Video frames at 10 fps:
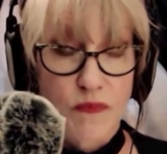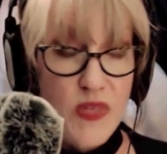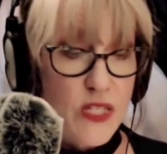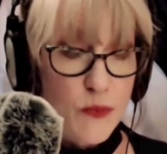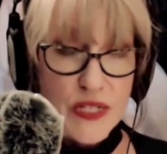
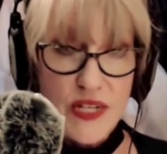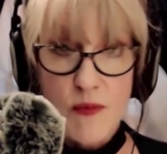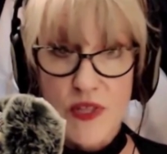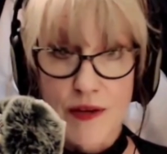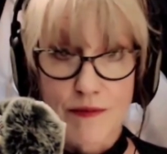spend time with
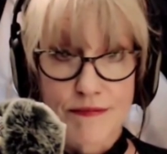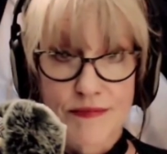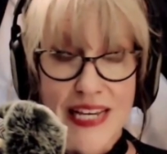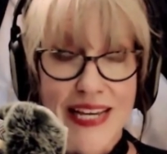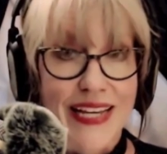them.
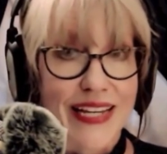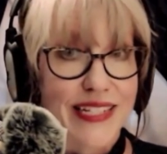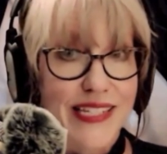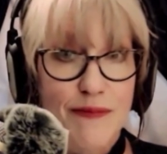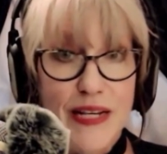It
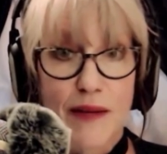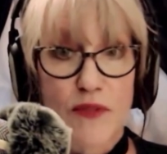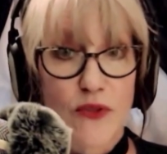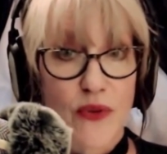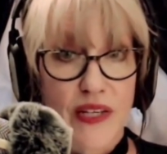doesn't mean I'm
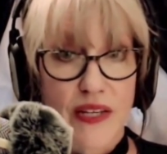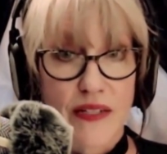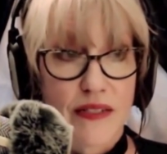doing it